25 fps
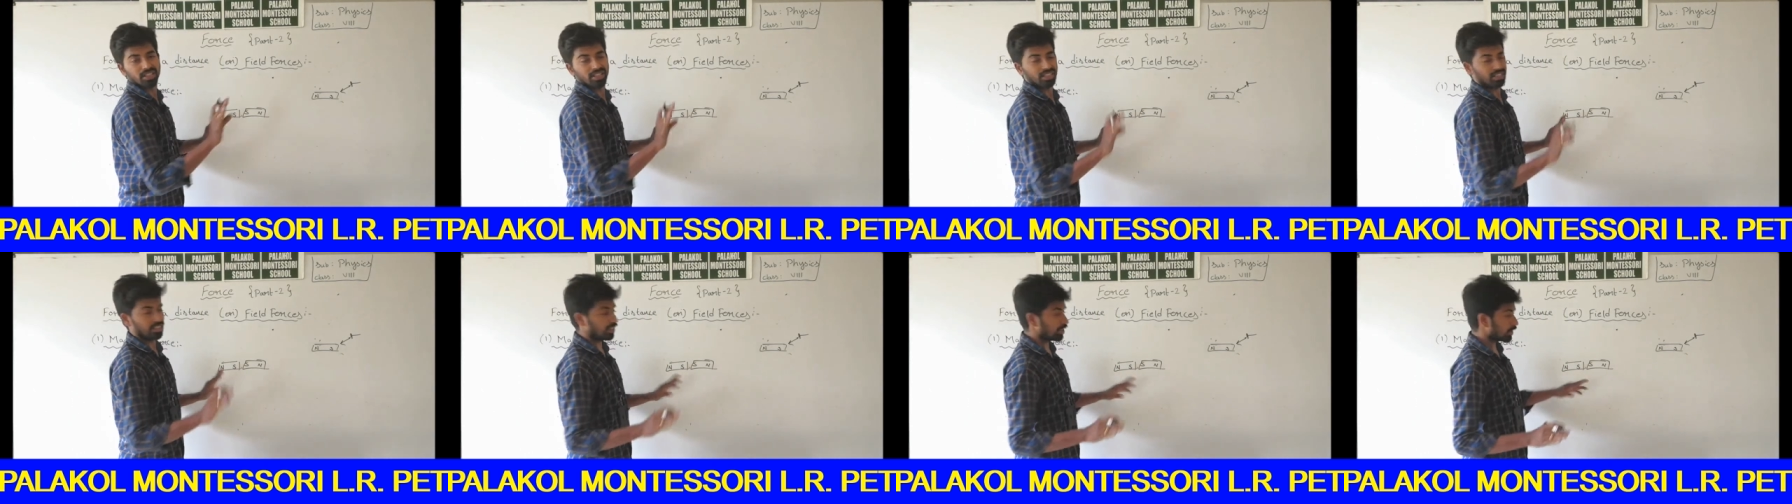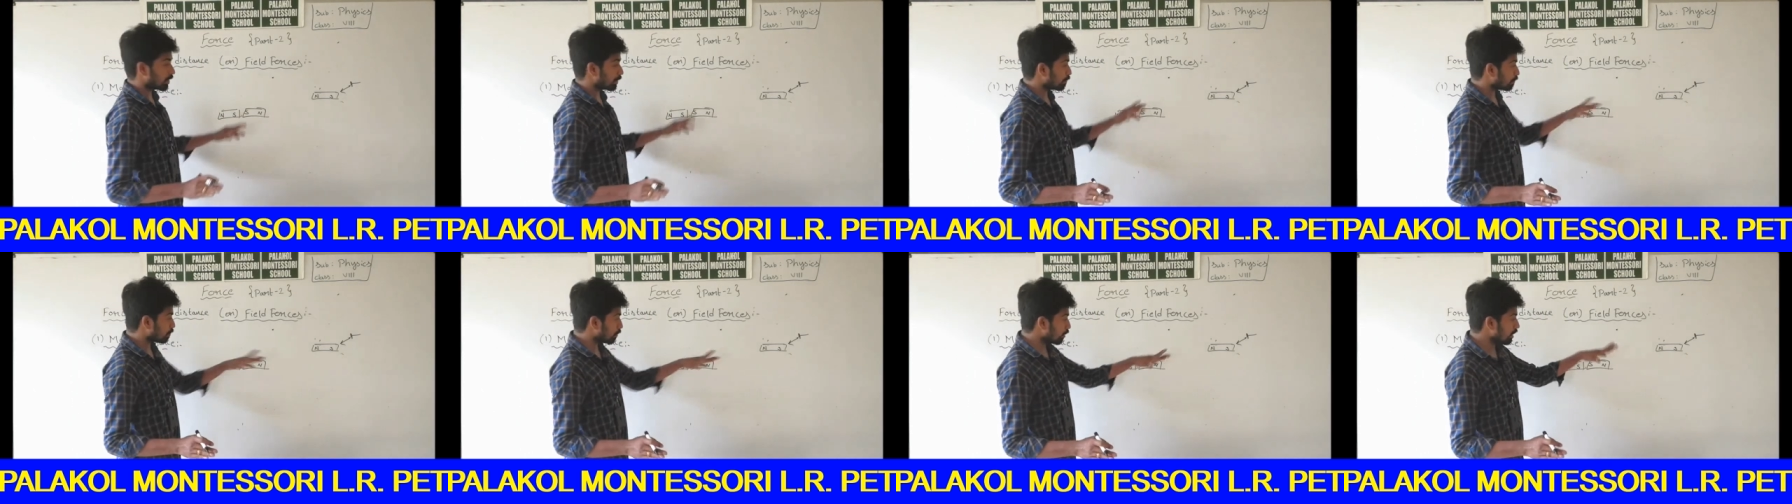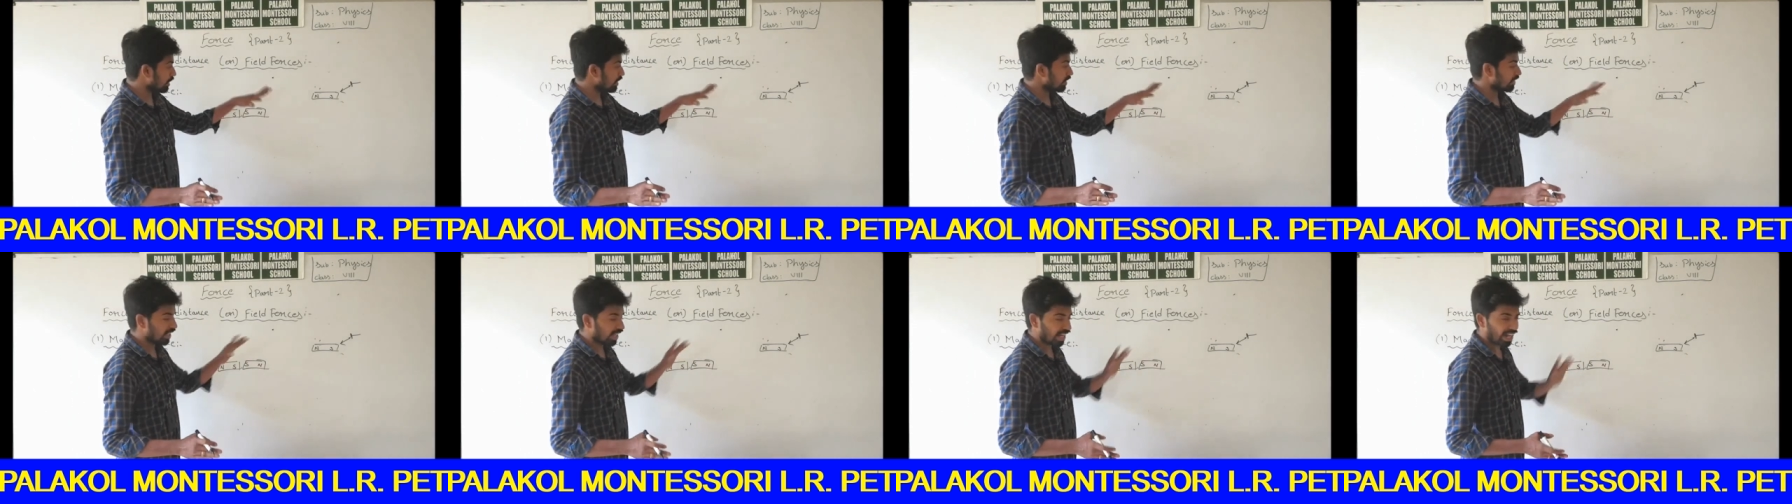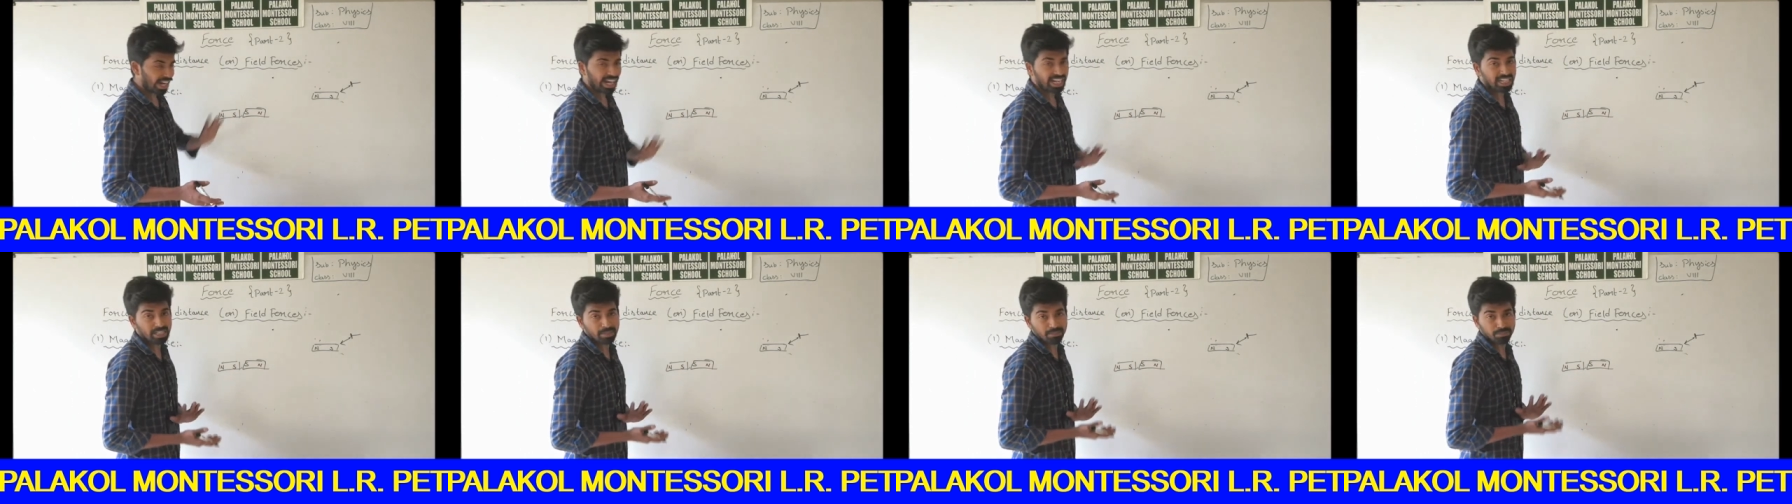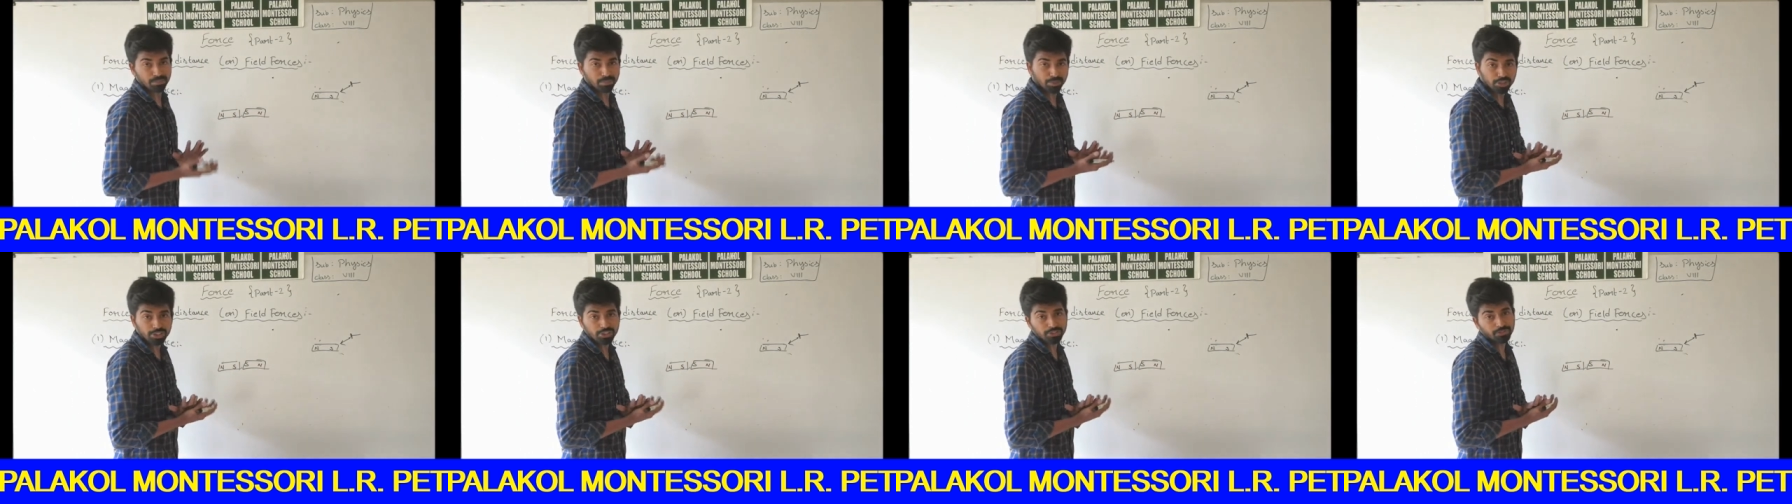This pull and
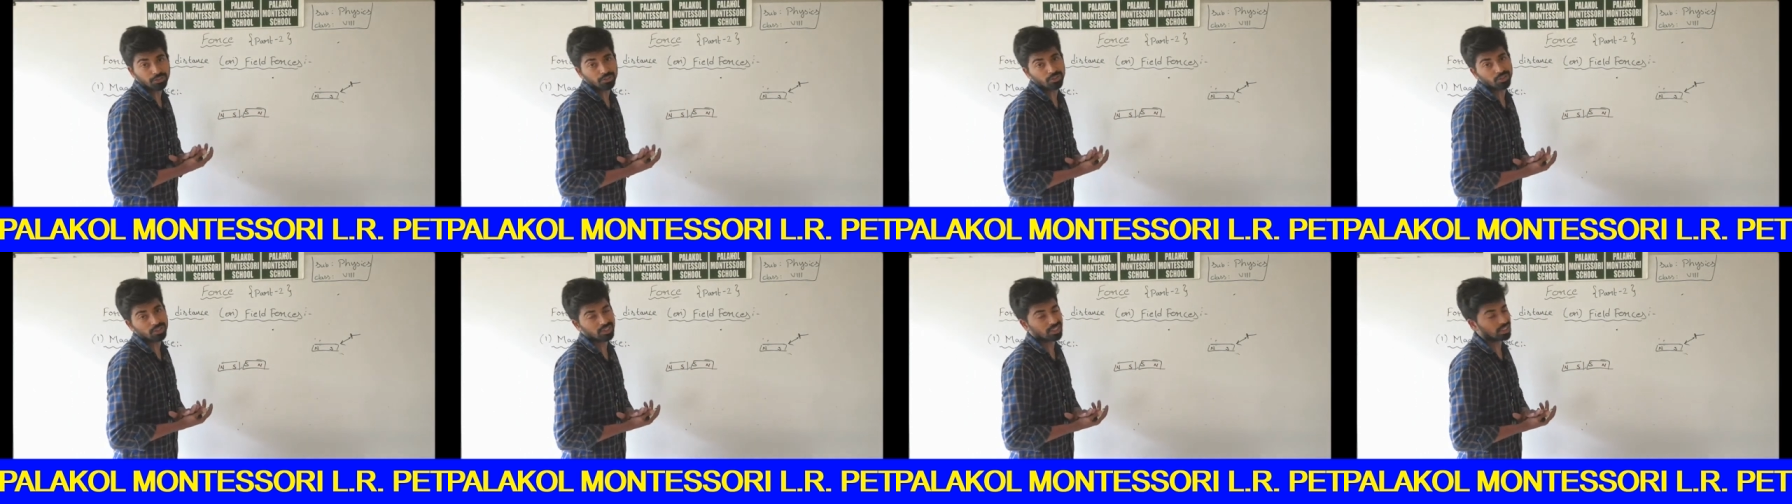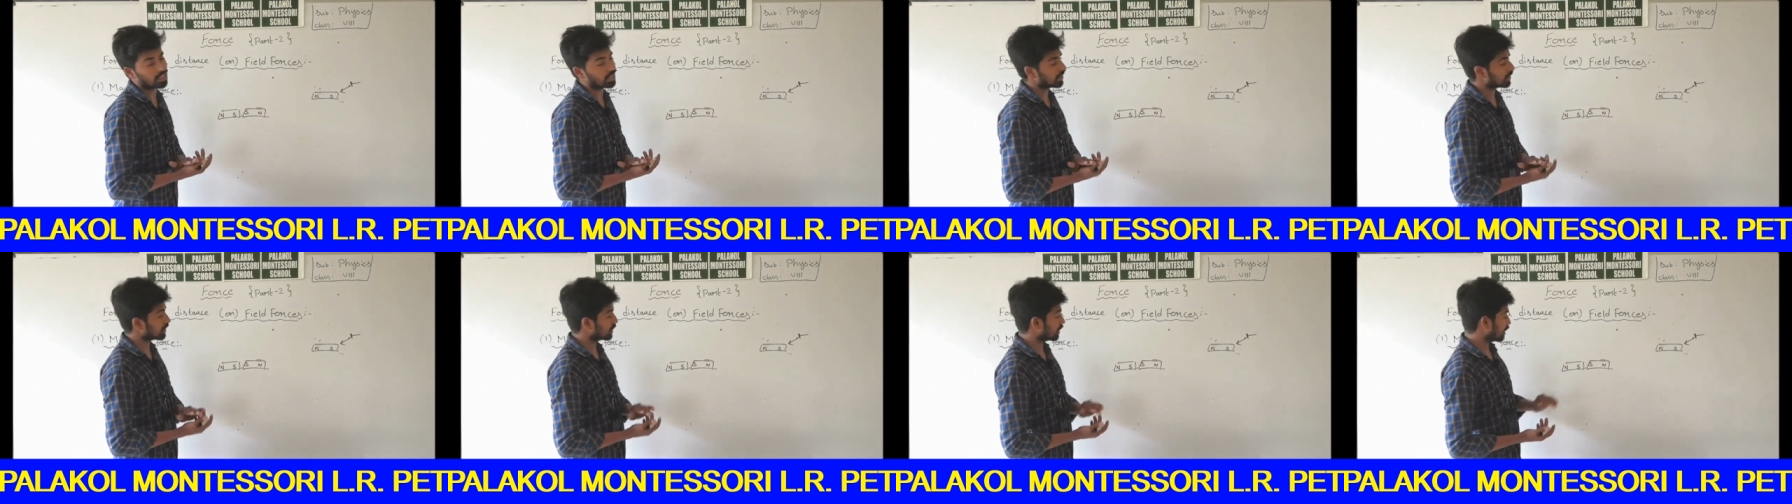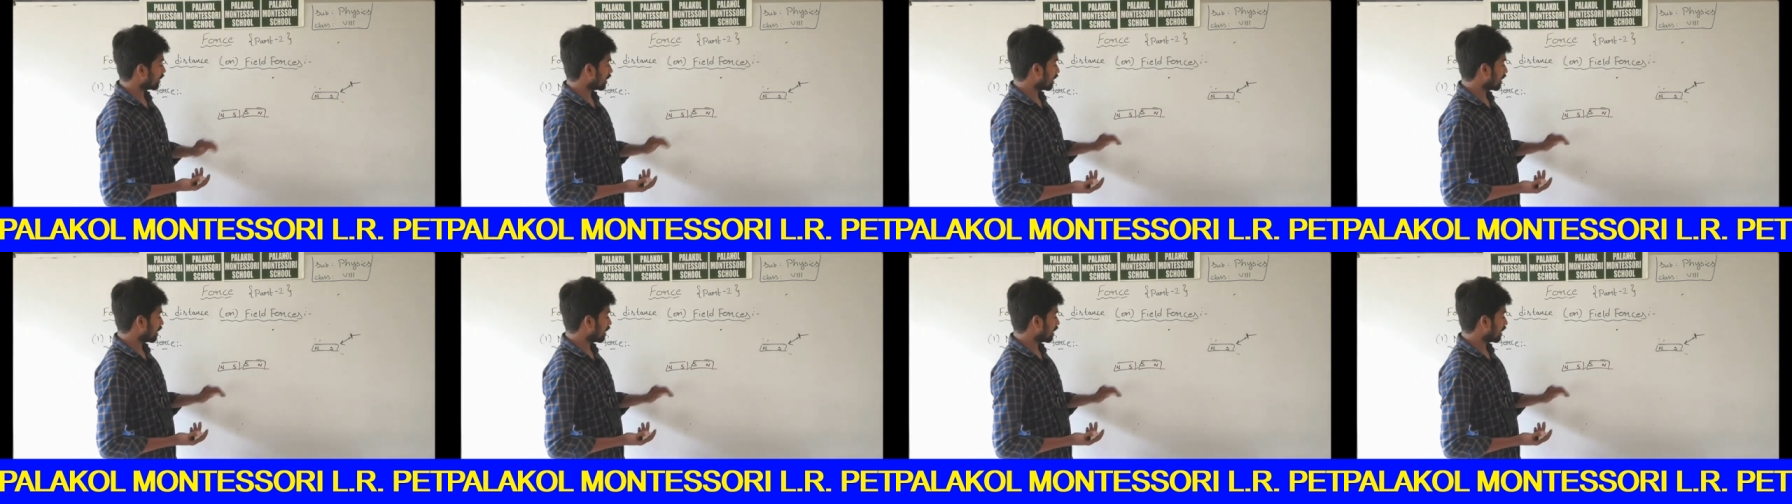push forces